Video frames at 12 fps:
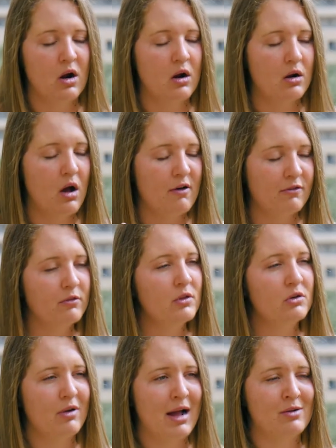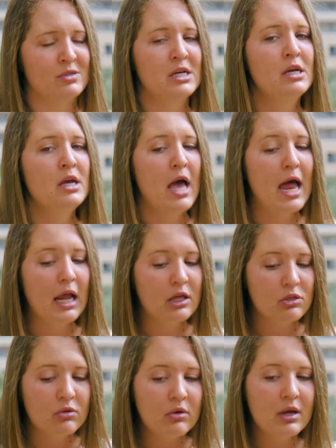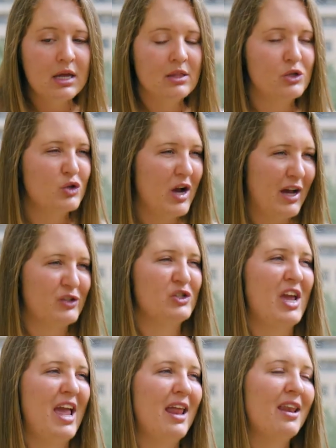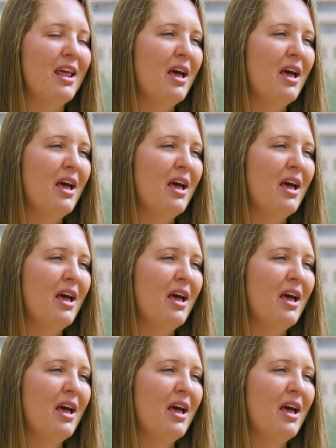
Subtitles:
card off of the ground and I threw it in the trash can,